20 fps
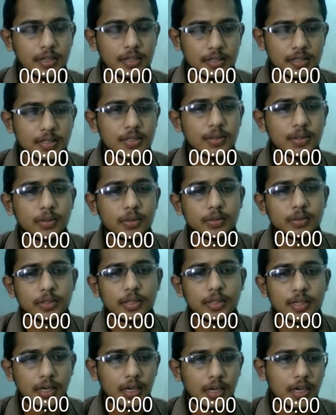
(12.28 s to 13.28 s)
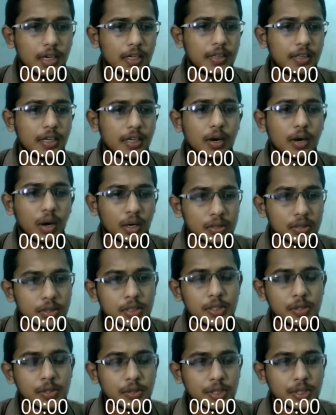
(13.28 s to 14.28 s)
So the topic, the
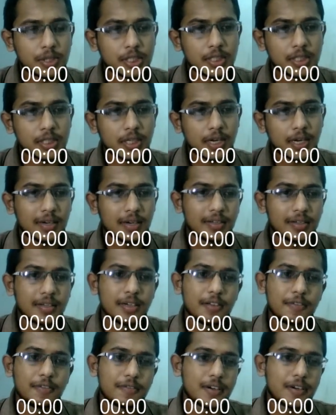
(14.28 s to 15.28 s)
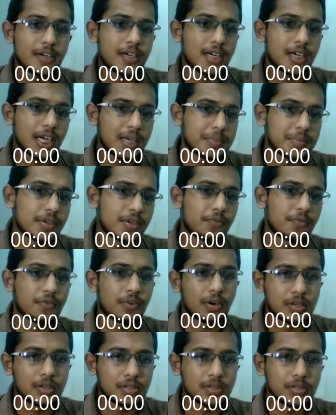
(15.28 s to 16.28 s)
constitution and the different types of
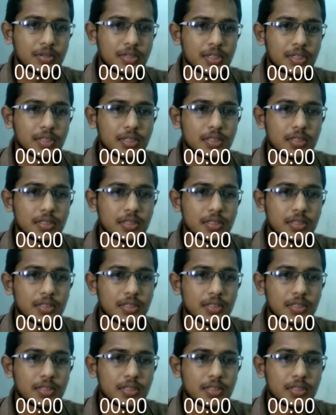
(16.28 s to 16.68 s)
constitution.